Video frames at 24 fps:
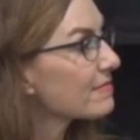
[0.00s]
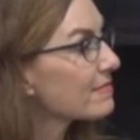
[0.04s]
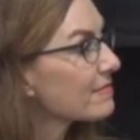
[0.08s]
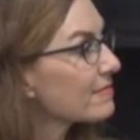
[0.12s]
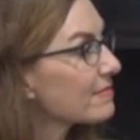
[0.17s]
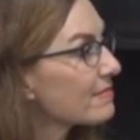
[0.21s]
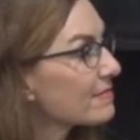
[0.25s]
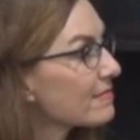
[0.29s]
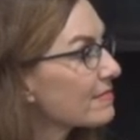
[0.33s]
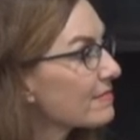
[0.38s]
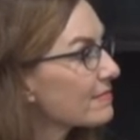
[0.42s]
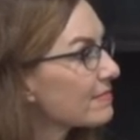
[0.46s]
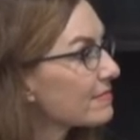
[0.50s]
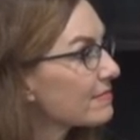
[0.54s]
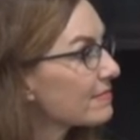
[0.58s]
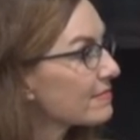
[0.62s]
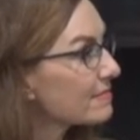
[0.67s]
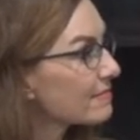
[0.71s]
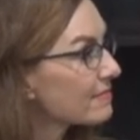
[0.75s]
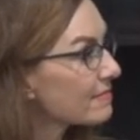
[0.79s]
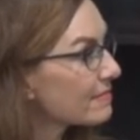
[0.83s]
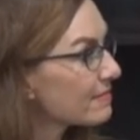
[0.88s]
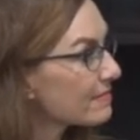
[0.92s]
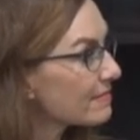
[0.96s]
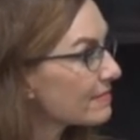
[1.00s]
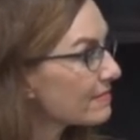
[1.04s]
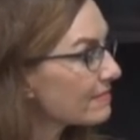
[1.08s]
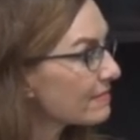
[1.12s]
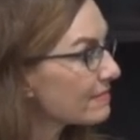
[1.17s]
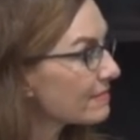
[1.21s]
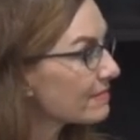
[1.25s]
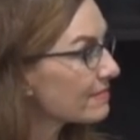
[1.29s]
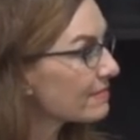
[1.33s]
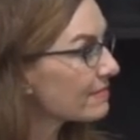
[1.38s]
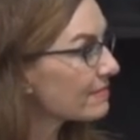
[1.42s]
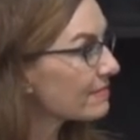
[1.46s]

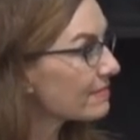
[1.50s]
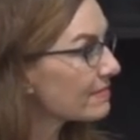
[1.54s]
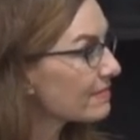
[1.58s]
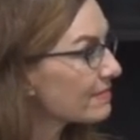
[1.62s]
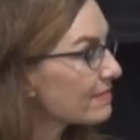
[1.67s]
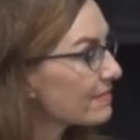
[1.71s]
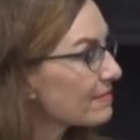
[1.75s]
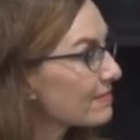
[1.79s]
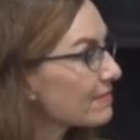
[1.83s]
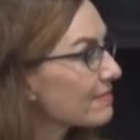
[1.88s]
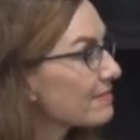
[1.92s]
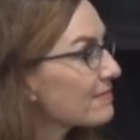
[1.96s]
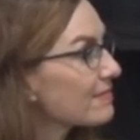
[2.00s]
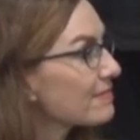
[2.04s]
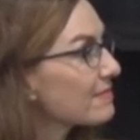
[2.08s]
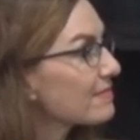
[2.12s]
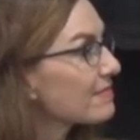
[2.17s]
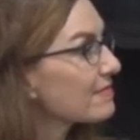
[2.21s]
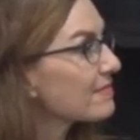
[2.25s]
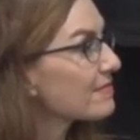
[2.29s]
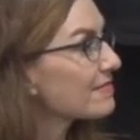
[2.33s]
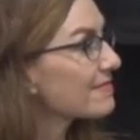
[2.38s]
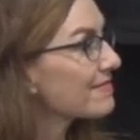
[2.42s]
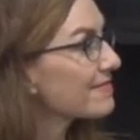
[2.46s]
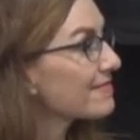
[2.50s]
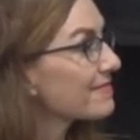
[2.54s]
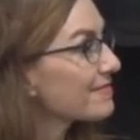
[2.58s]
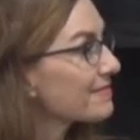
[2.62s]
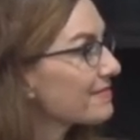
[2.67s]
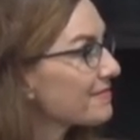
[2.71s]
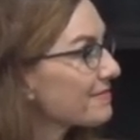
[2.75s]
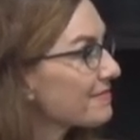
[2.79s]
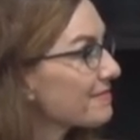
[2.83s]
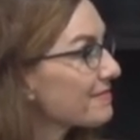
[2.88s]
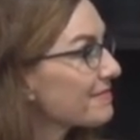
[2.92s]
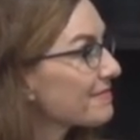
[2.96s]

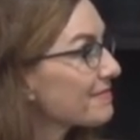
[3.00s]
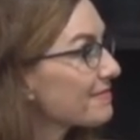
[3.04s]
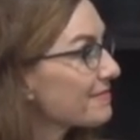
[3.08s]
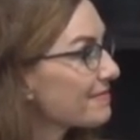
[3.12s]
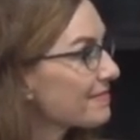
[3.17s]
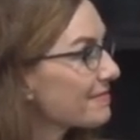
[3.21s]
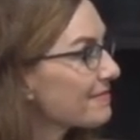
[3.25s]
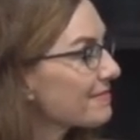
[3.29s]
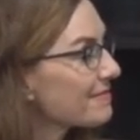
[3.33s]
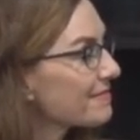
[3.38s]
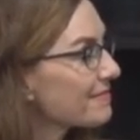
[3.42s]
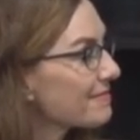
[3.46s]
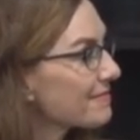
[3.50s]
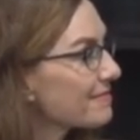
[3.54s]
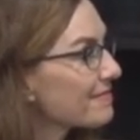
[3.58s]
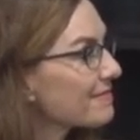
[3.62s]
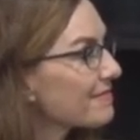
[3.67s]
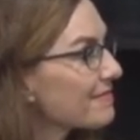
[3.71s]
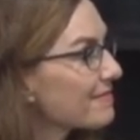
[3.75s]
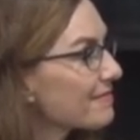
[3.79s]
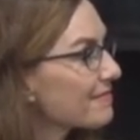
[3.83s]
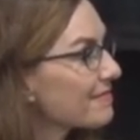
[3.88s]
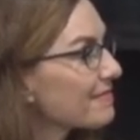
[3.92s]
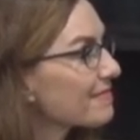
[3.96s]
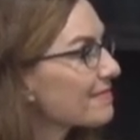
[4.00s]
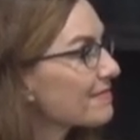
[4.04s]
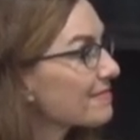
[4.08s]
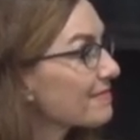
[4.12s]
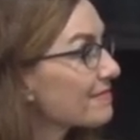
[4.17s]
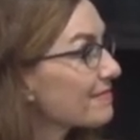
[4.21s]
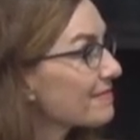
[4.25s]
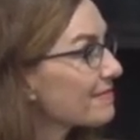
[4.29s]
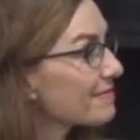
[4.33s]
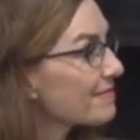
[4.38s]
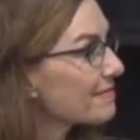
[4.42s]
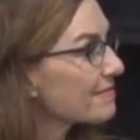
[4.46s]

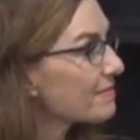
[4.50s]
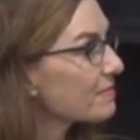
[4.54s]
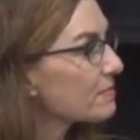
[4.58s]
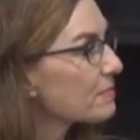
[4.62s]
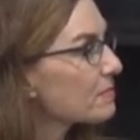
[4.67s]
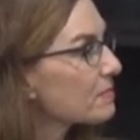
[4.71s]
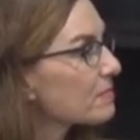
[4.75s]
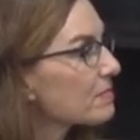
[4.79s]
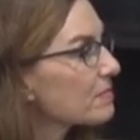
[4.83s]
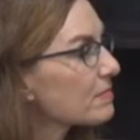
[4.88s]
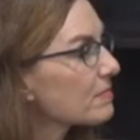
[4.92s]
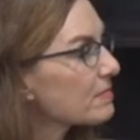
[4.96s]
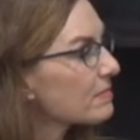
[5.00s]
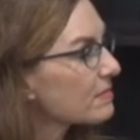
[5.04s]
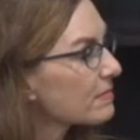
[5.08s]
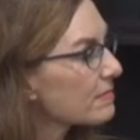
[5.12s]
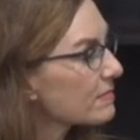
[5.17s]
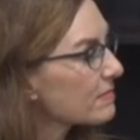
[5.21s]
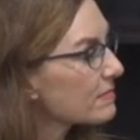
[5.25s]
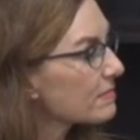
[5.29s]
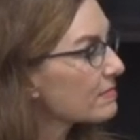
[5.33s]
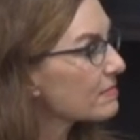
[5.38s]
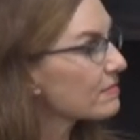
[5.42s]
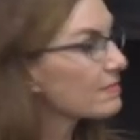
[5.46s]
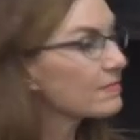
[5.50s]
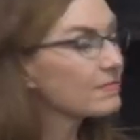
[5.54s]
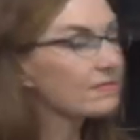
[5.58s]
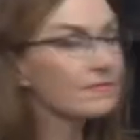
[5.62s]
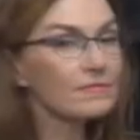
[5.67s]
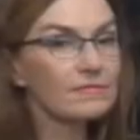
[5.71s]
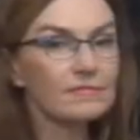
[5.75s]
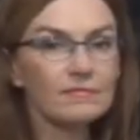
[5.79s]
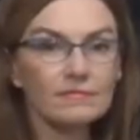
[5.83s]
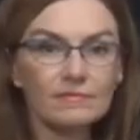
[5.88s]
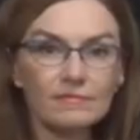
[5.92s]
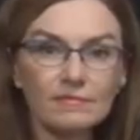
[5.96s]

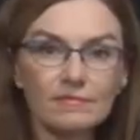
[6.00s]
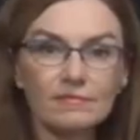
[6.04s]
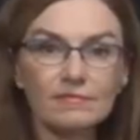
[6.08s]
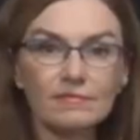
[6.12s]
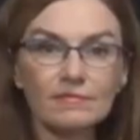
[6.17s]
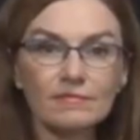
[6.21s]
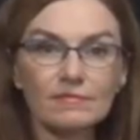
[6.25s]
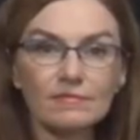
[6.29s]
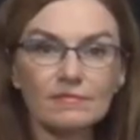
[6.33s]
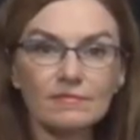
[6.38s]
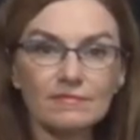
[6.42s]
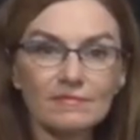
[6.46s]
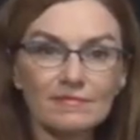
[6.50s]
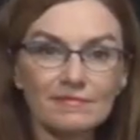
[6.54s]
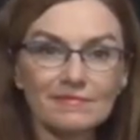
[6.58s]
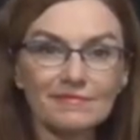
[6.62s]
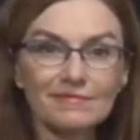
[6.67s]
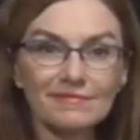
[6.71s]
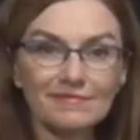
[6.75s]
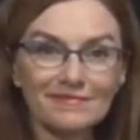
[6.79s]
This person isn't speaking.